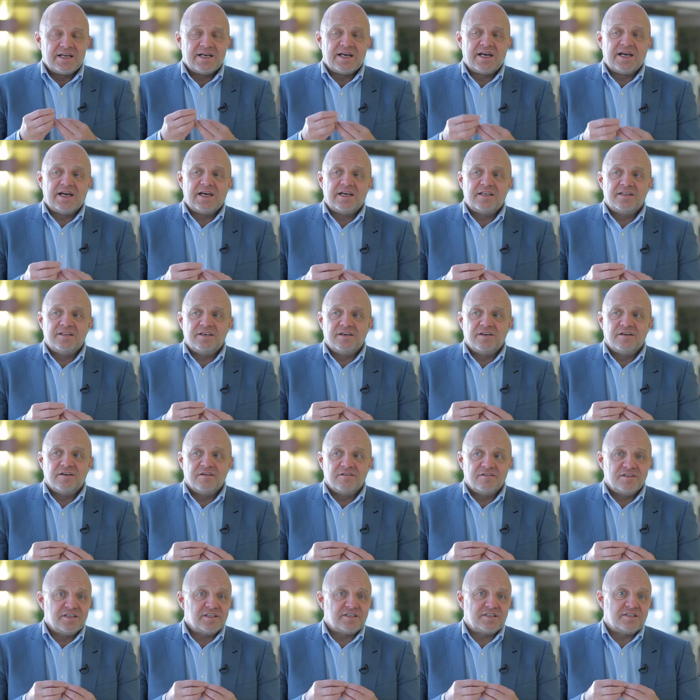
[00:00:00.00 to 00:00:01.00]
and
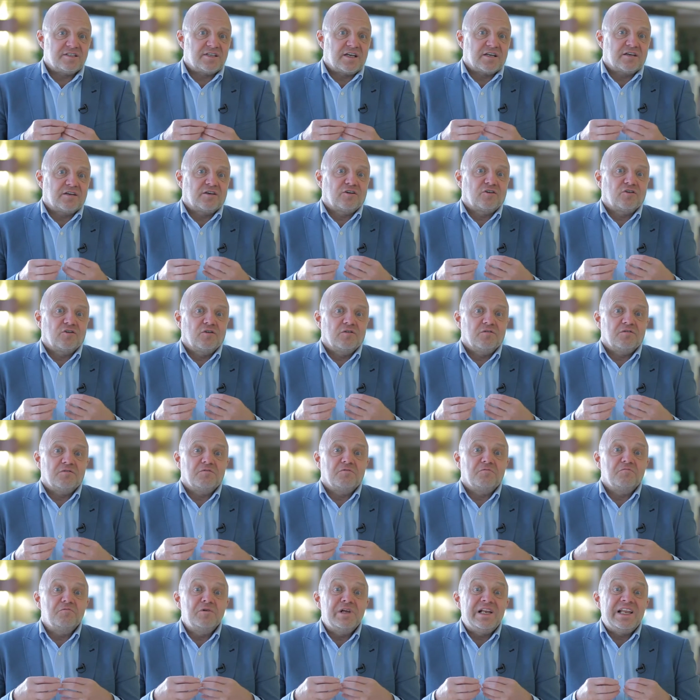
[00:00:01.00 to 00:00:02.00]
this is then
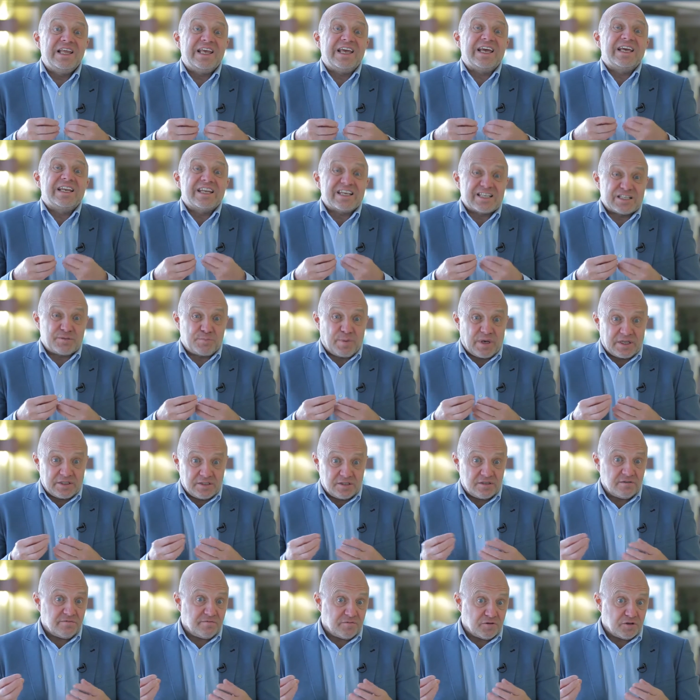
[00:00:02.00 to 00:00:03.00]
really
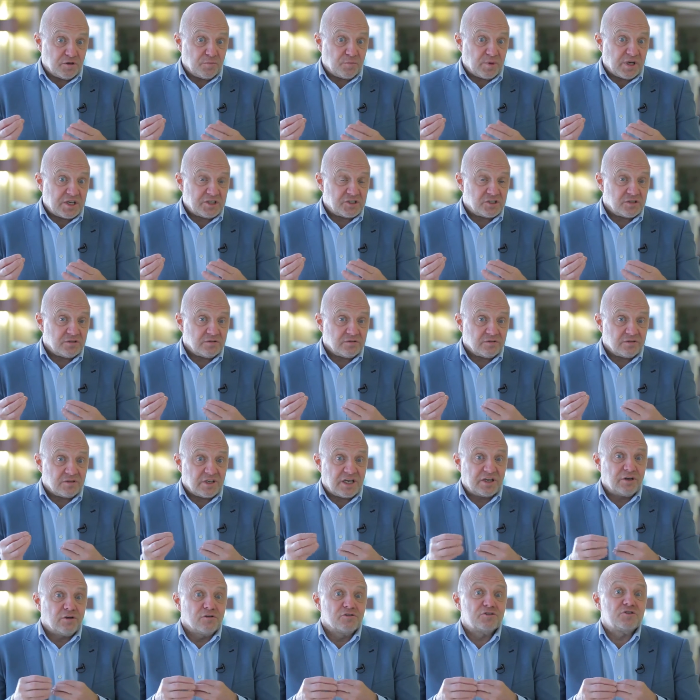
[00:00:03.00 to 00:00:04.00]
inexpensive for the patient
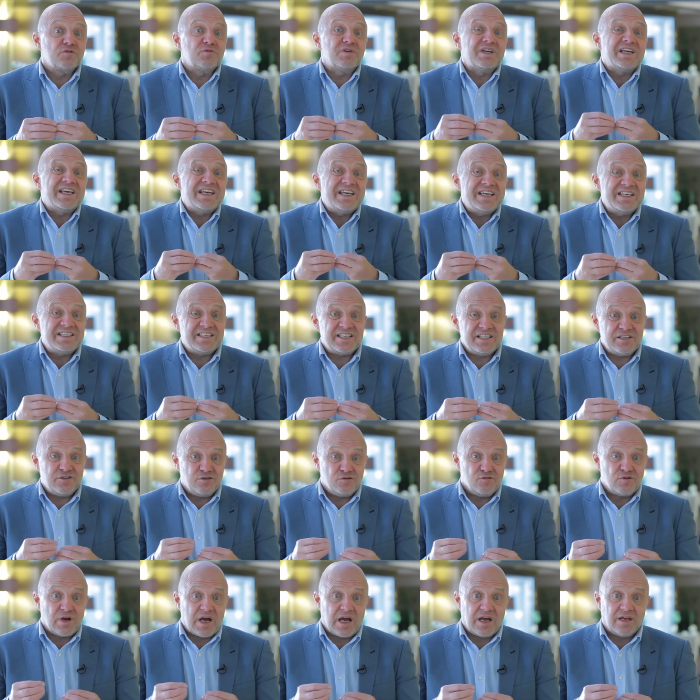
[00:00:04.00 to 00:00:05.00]
and also easy
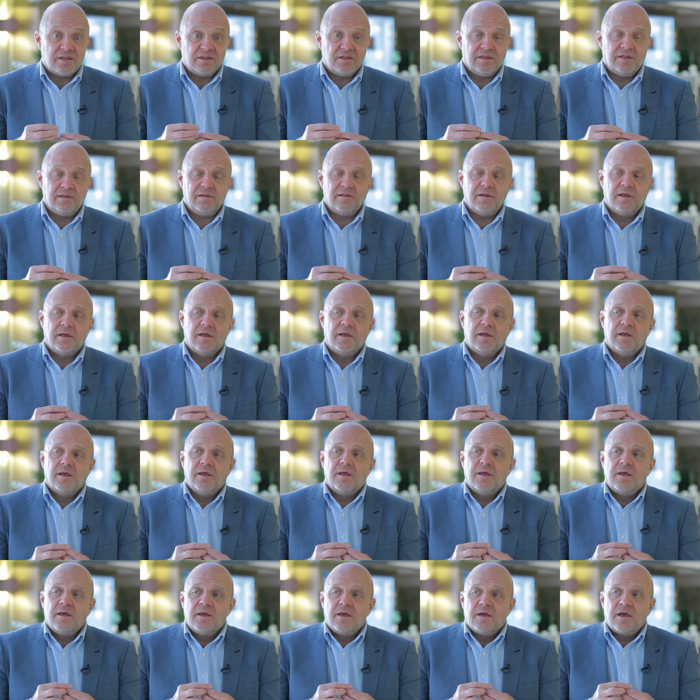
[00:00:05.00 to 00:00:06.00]
to handle.
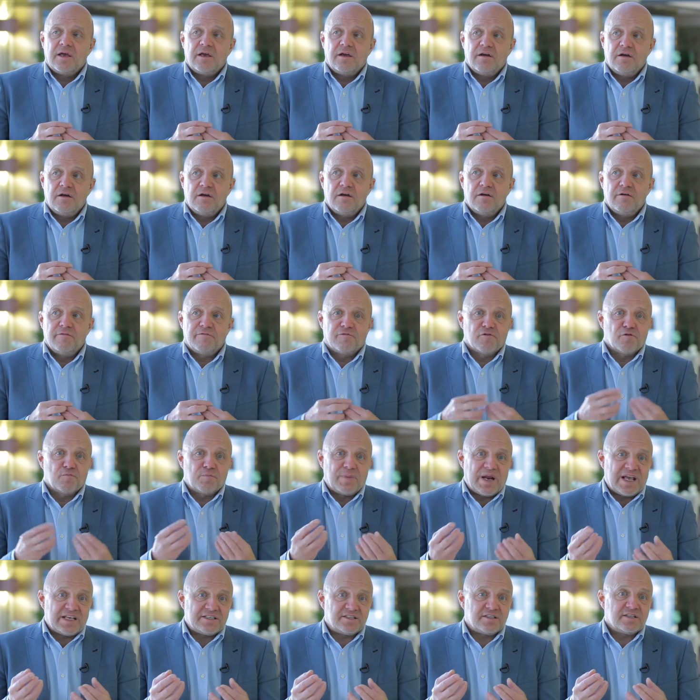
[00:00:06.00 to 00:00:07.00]
For
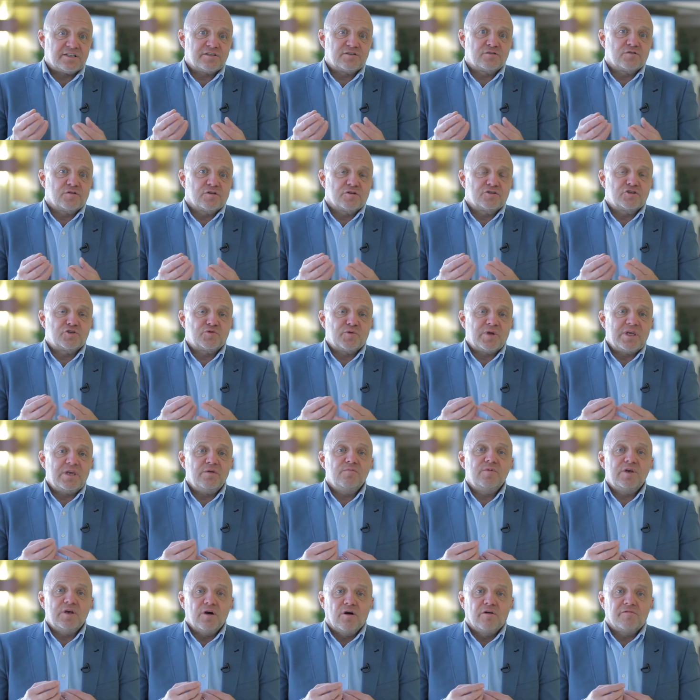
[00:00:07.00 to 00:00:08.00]
plastic surgery
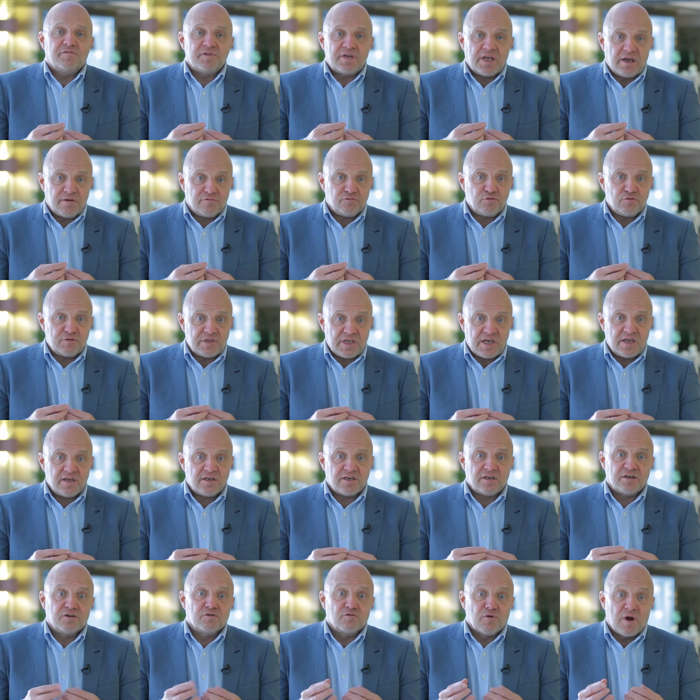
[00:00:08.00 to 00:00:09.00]
we often have to take
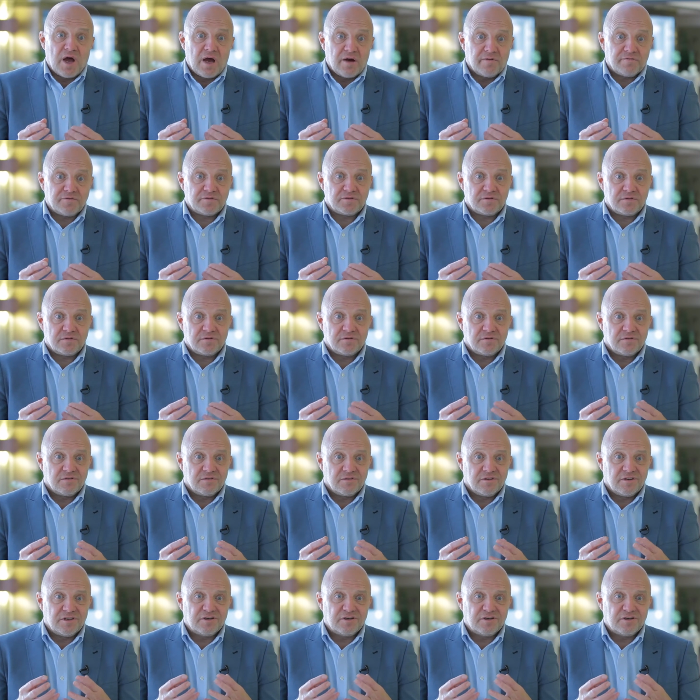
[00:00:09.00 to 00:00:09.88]
a graft, a